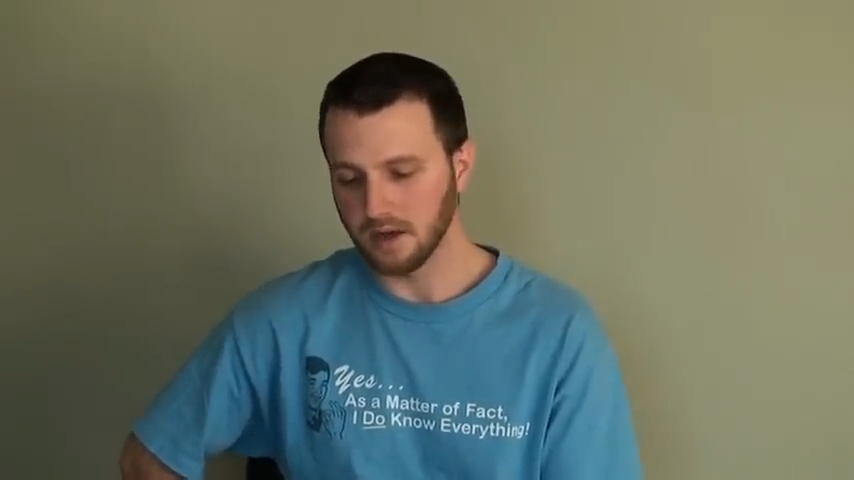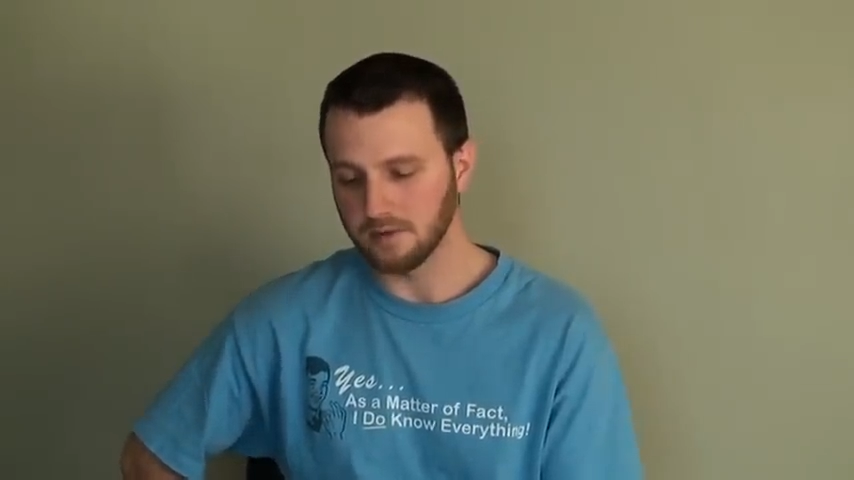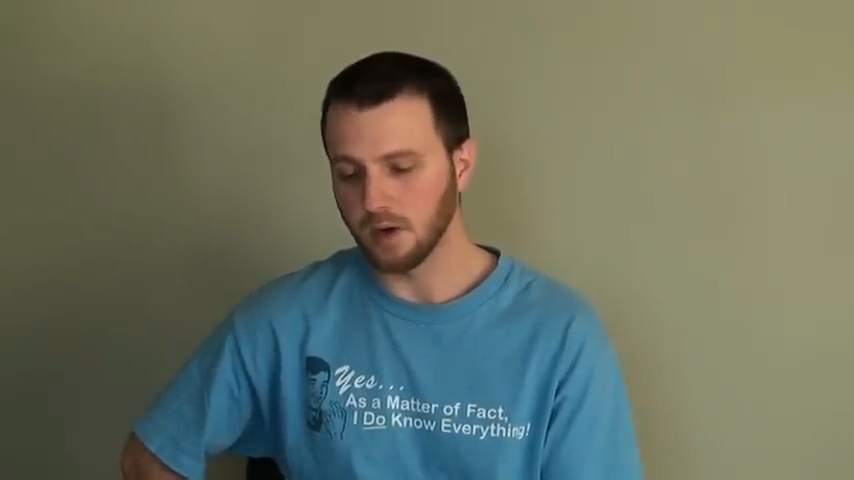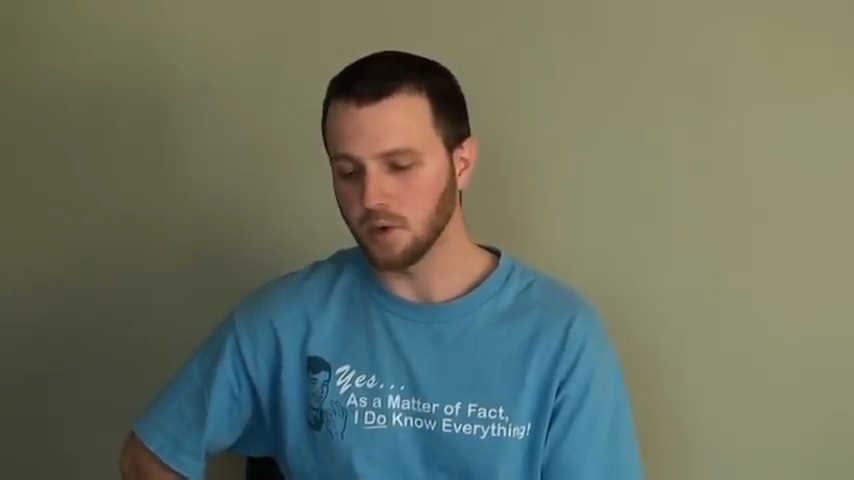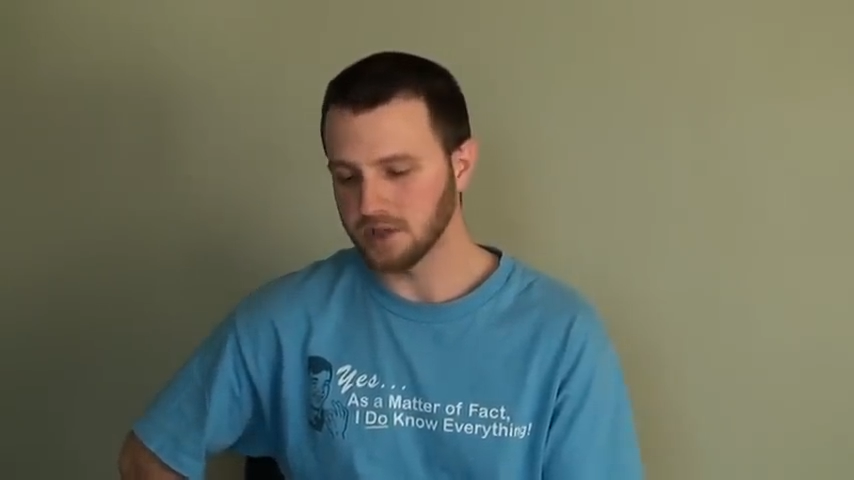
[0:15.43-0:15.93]

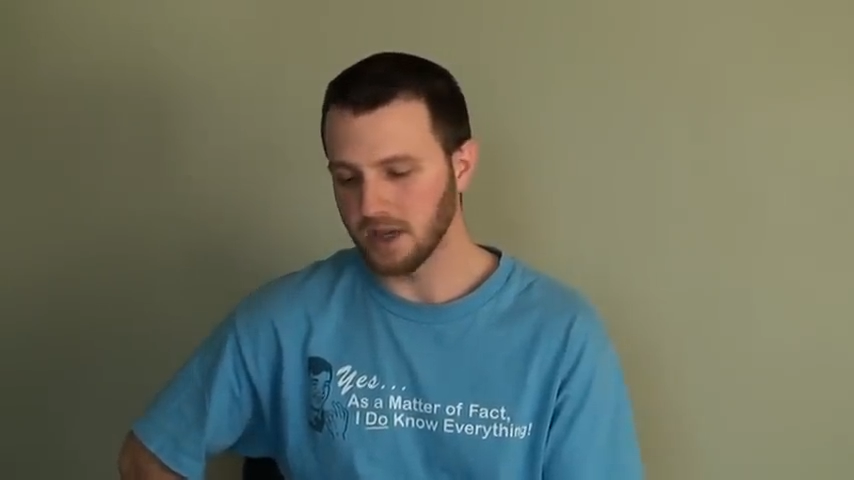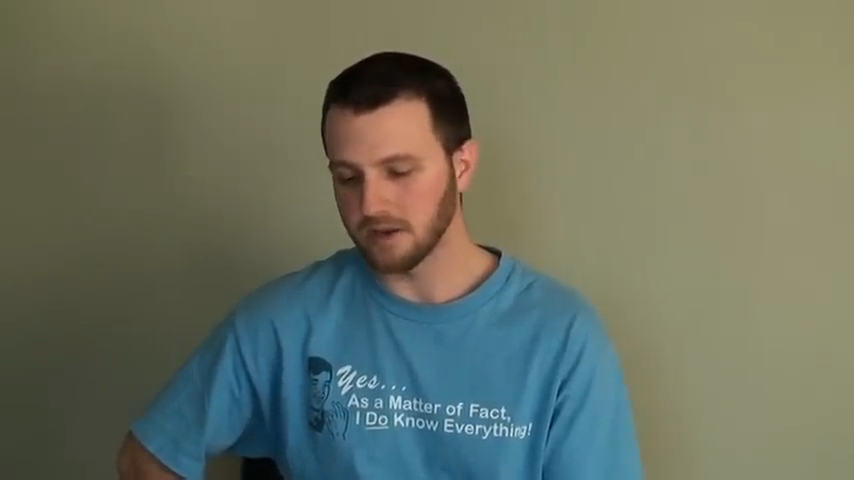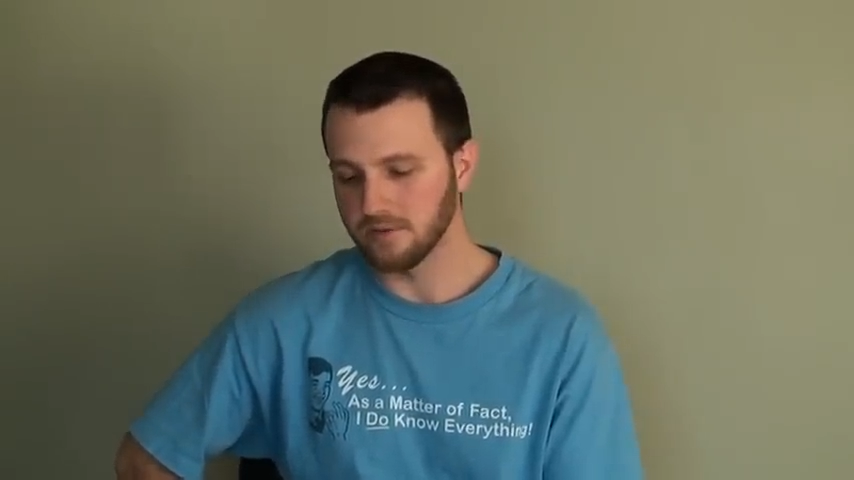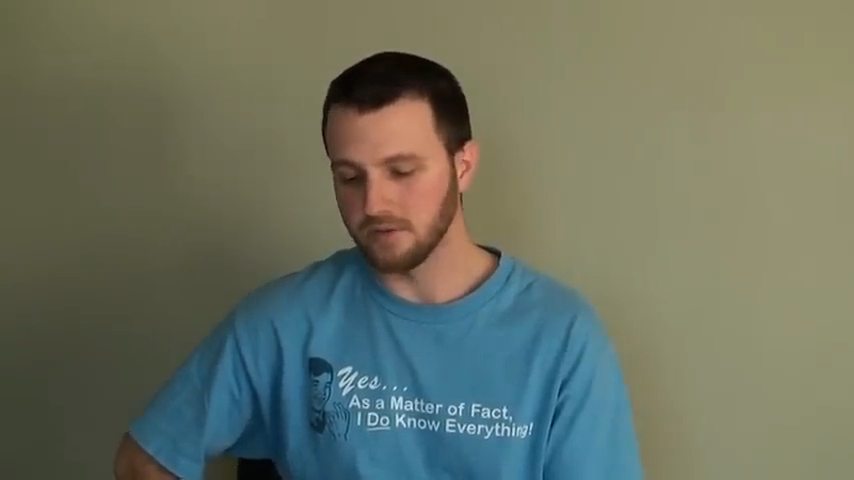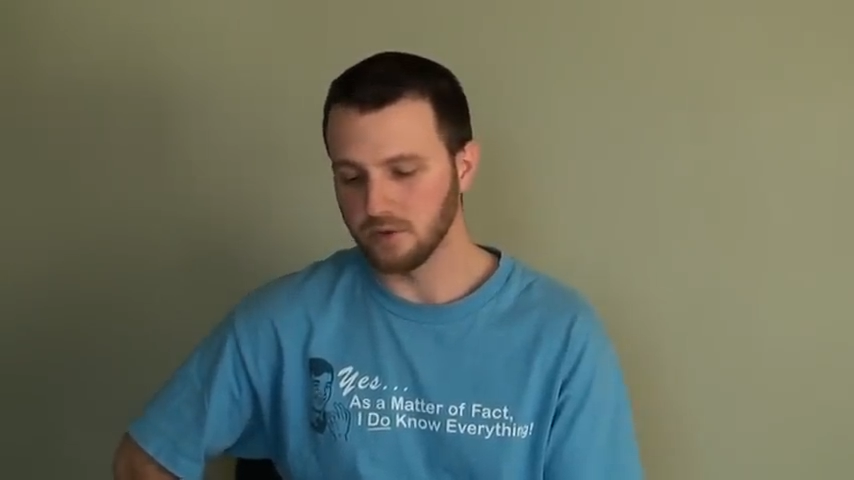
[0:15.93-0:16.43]
I've always
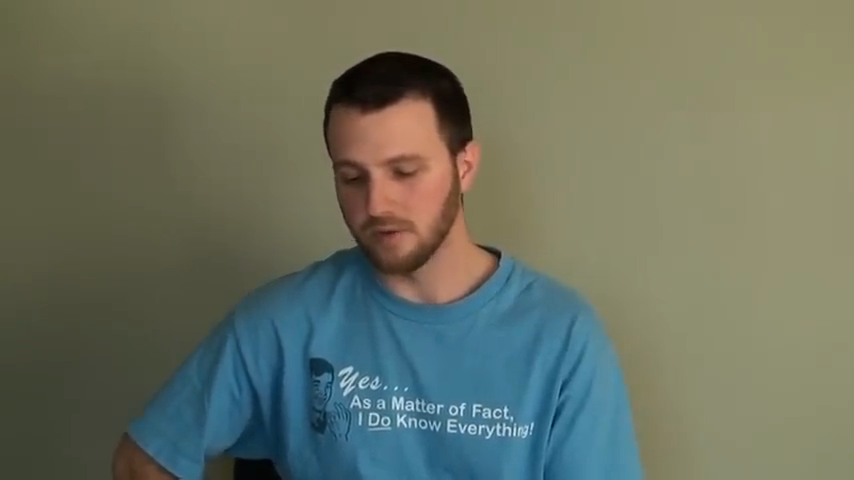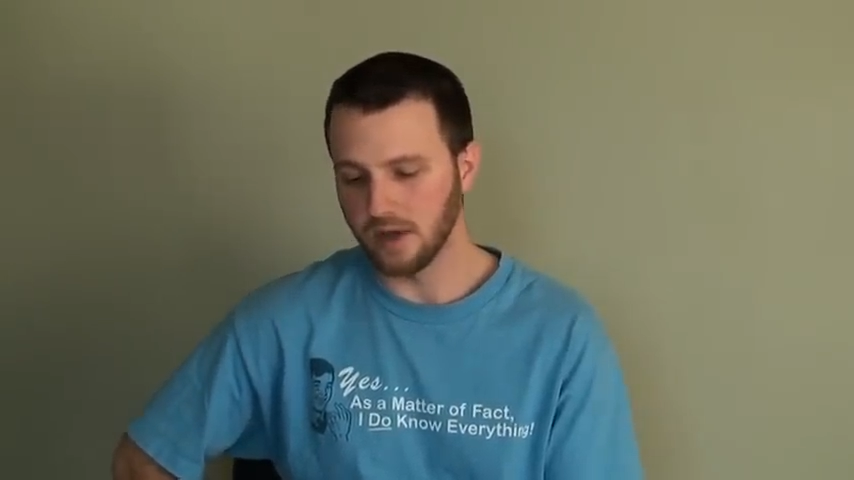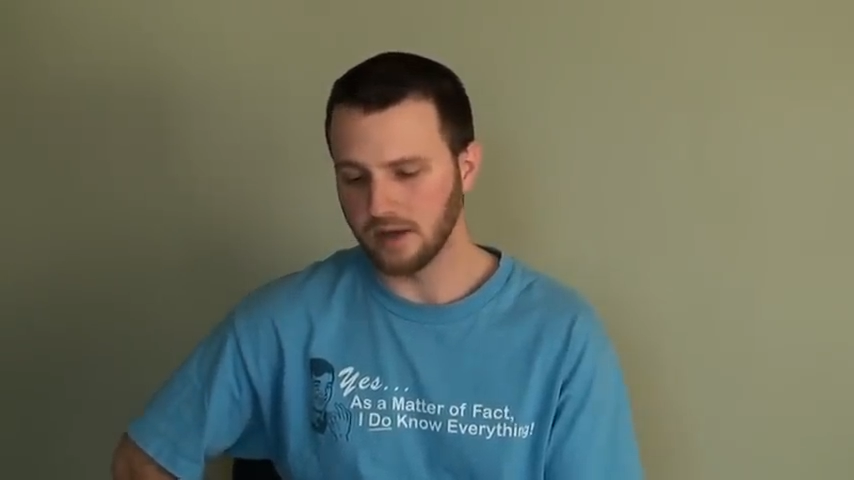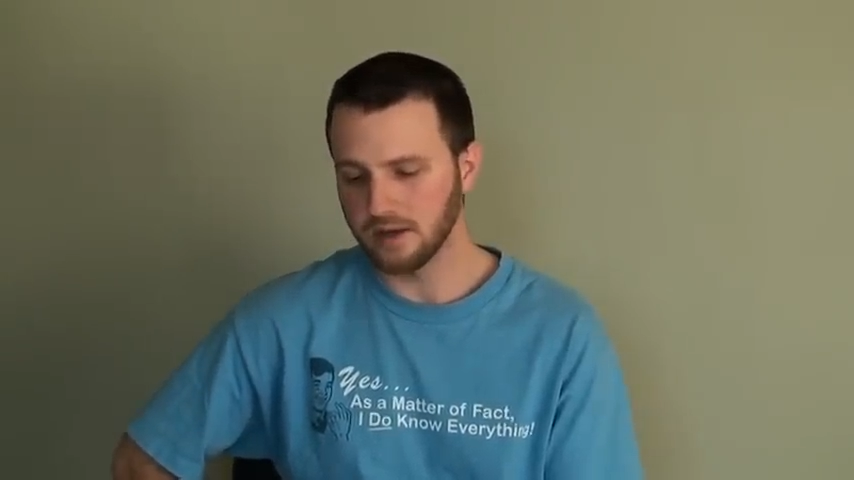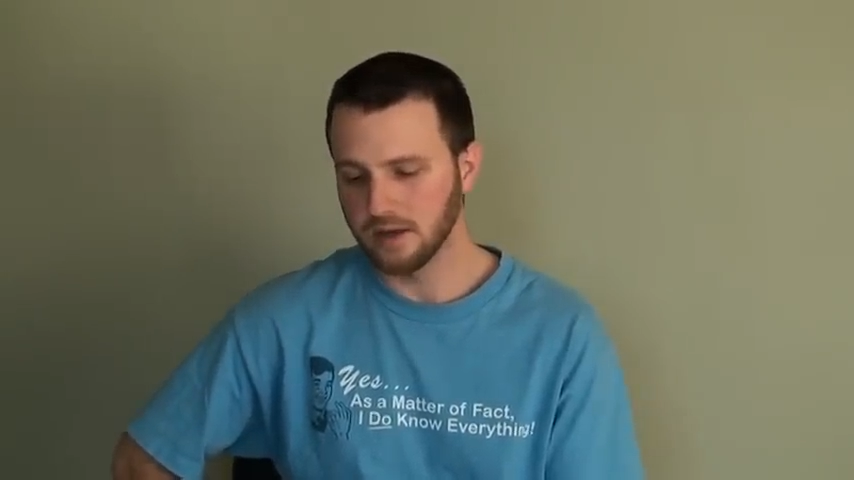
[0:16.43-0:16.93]
had the view
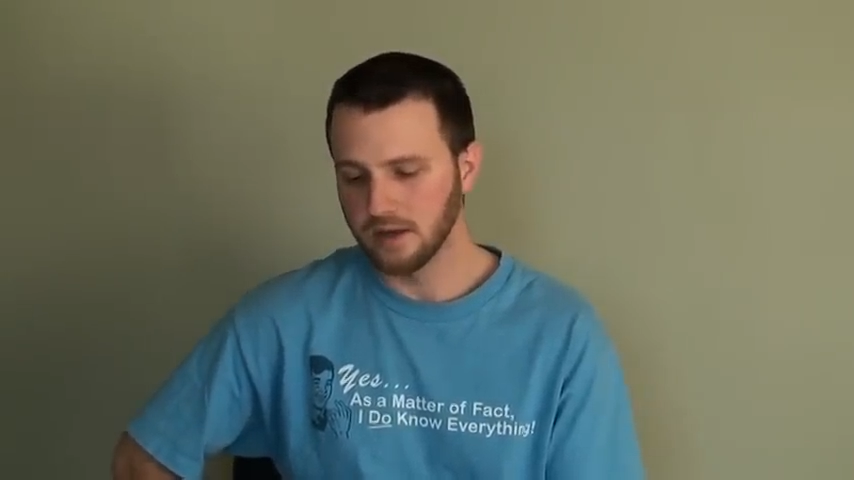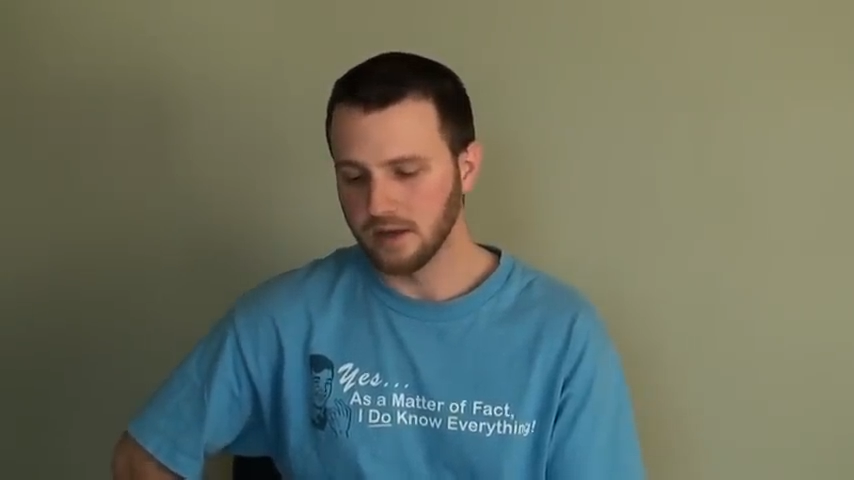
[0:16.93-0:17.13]
that